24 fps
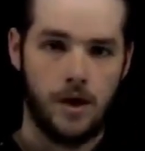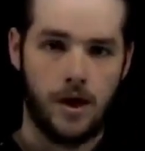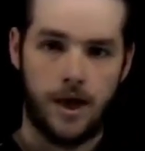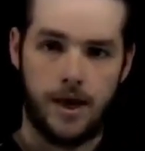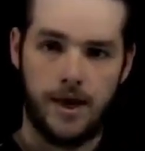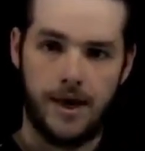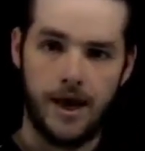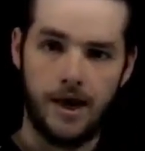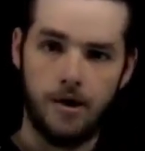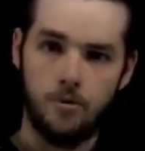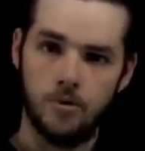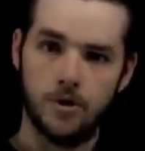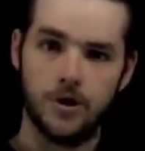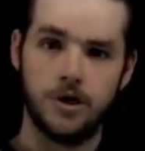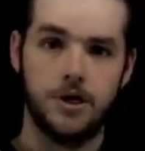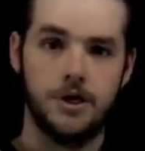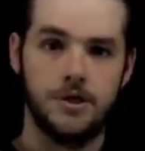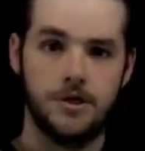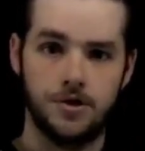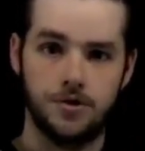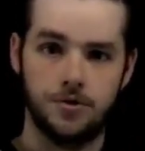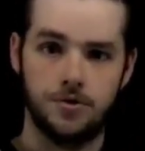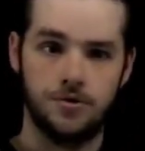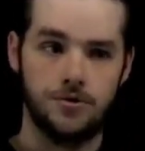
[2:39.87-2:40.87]
And now we're going to
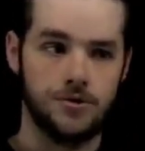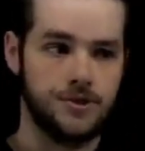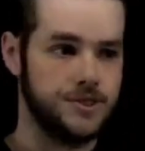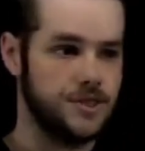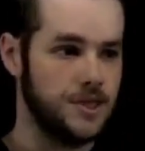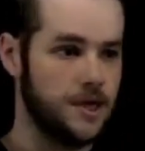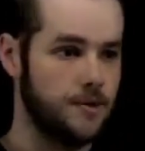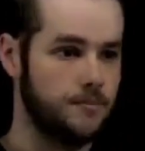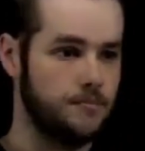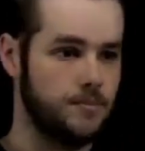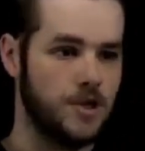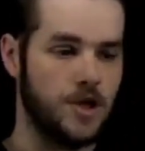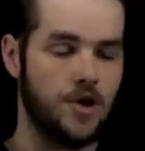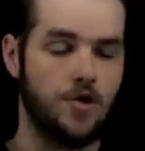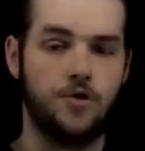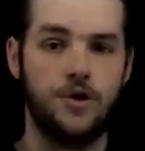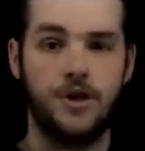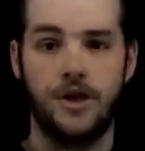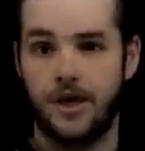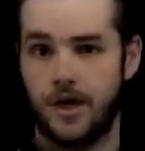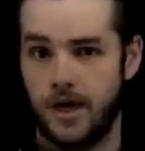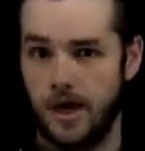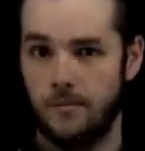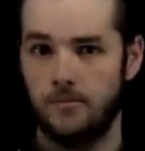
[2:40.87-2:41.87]
do some
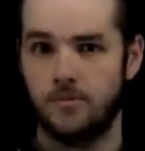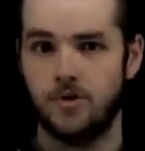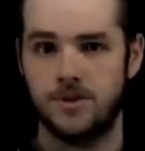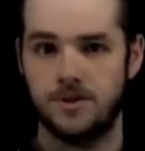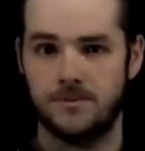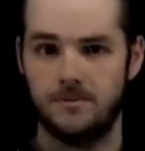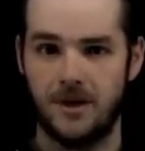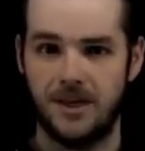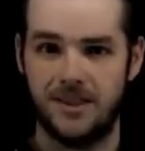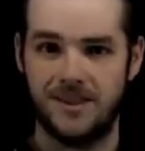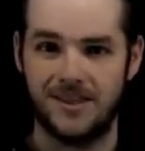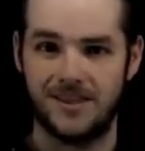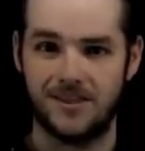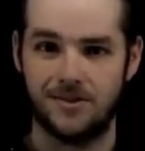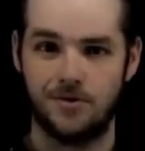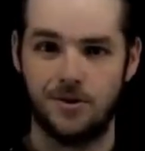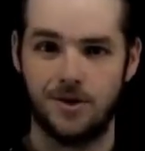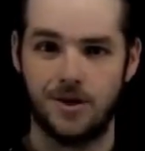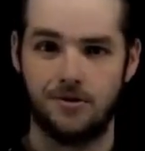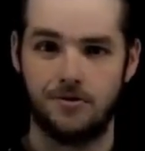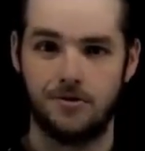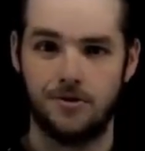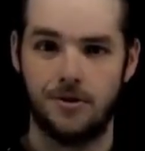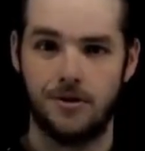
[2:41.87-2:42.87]
cleaning up. Let's make this
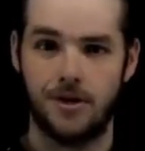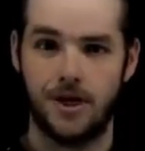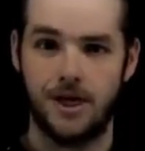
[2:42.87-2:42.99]
look a little